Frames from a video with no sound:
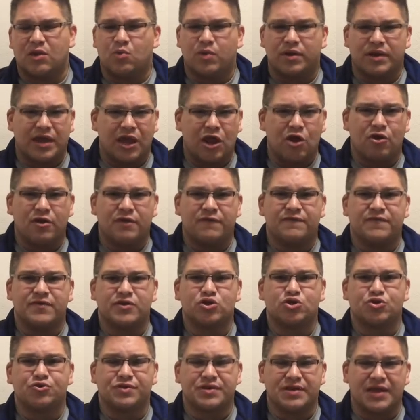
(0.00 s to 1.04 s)
And when Carrie
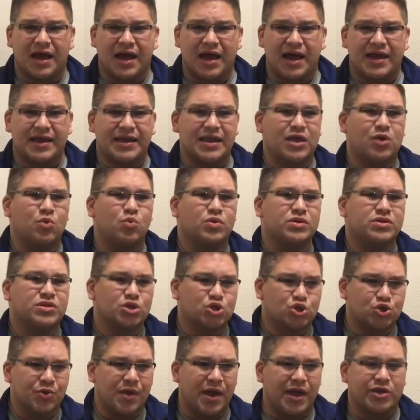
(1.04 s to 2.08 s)
Fisher died, it was
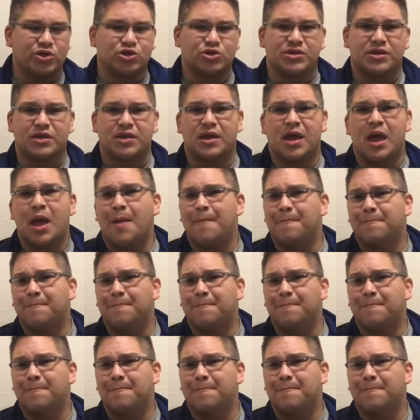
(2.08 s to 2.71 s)
a tragedy.